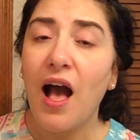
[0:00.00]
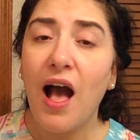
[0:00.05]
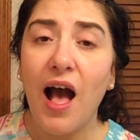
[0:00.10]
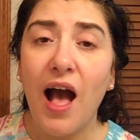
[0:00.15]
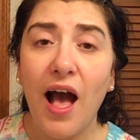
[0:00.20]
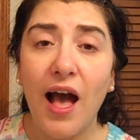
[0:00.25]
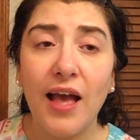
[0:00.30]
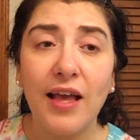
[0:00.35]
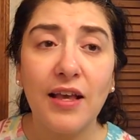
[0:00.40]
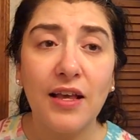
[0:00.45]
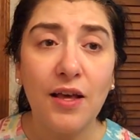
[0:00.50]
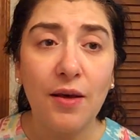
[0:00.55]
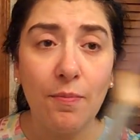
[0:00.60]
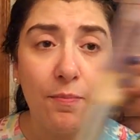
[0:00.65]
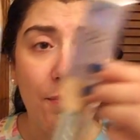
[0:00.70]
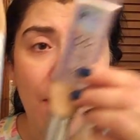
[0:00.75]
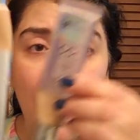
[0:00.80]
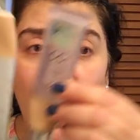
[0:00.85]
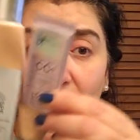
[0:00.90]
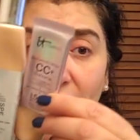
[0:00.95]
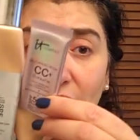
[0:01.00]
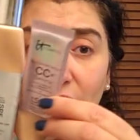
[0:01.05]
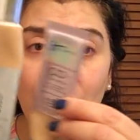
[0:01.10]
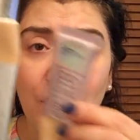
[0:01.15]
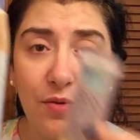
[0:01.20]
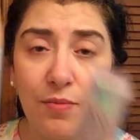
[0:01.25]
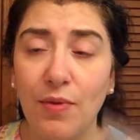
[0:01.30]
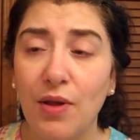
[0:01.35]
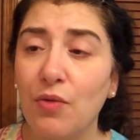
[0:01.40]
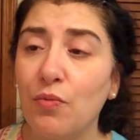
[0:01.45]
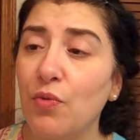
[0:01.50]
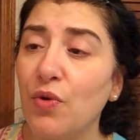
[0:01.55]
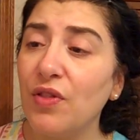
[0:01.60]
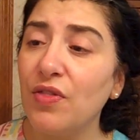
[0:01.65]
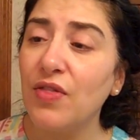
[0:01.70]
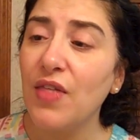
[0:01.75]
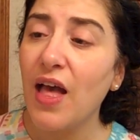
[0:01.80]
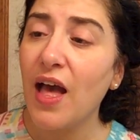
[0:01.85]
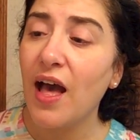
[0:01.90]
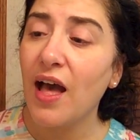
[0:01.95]
I combine them, and
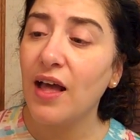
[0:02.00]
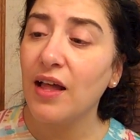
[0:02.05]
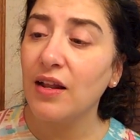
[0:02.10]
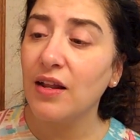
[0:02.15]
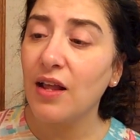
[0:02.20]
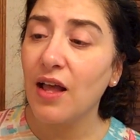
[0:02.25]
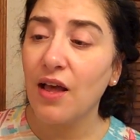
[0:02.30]
with that,